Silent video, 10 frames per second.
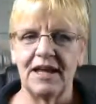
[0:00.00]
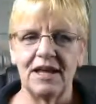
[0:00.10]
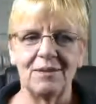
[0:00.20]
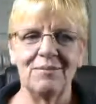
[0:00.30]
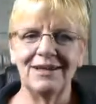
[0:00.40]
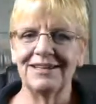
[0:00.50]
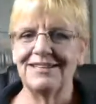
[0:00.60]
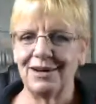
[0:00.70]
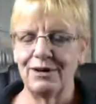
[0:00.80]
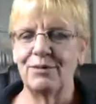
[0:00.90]
The
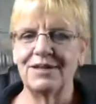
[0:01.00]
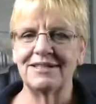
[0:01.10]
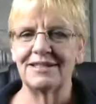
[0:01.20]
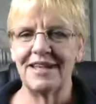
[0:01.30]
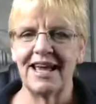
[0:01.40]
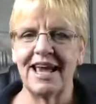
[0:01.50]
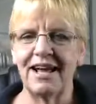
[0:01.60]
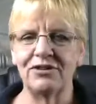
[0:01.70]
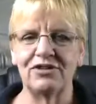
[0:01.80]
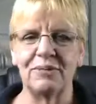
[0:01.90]
military wants to take
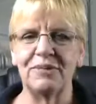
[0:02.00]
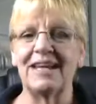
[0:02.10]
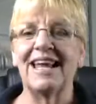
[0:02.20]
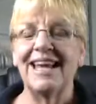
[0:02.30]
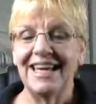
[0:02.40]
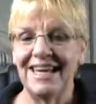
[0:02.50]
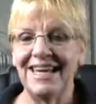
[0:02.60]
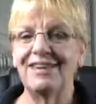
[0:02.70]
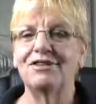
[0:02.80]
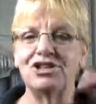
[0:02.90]
out something,
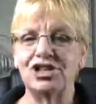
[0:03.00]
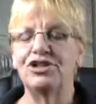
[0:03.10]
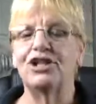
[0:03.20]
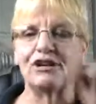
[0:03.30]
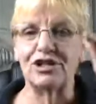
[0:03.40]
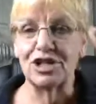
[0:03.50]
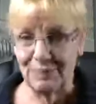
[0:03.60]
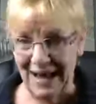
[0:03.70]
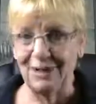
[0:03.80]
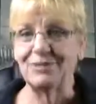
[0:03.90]
give it to their
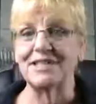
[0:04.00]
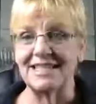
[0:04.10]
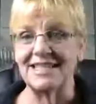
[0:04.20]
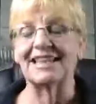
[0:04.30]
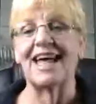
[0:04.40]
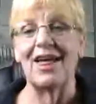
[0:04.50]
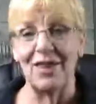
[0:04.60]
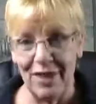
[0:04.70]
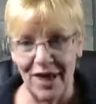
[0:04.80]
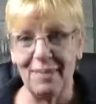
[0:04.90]
spouses and let
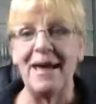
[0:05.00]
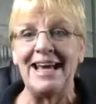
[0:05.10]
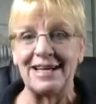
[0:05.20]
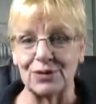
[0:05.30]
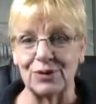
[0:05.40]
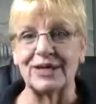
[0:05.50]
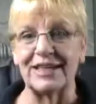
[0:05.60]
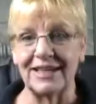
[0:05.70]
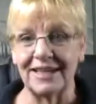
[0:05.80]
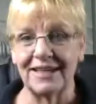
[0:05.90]
them handle it.
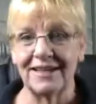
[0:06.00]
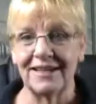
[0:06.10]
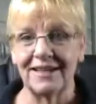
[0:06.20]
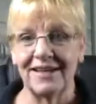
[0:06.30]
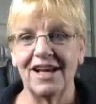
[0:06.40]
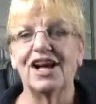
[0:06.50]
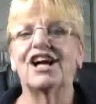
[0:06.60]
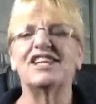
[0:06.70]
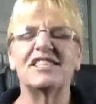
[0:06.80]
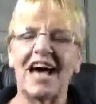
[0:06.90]

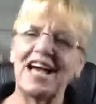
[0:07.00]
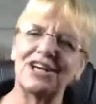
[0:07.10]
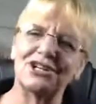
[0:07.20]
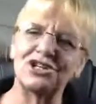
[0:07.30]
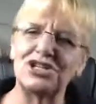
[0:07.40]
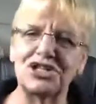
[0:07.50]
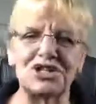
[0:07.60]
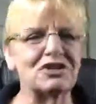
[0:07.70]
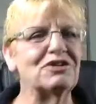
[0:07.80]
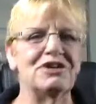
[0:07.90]
Because I
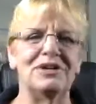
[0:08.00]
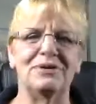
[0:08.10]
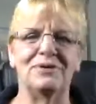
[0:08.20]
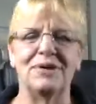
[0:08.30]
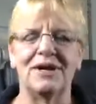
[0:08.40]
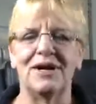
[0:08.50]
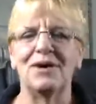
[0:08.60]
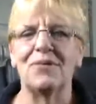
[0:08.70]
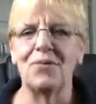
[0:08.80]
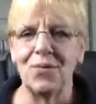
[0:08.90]
assure you,
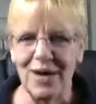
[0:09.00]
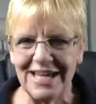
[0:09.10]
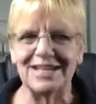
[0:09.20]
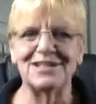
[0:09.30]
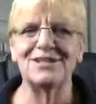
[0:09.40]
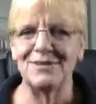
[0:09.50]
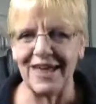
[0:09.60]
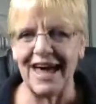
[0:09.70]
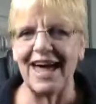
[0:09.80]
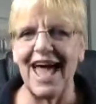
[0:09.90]
we can do
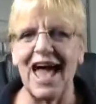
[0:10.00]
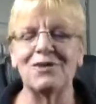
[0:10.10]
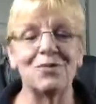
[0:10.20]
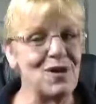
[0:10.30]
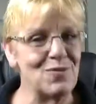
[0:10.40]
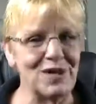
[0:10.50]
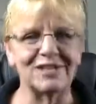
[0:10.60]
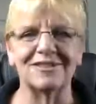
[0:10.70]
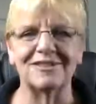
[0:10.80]
that, and we will.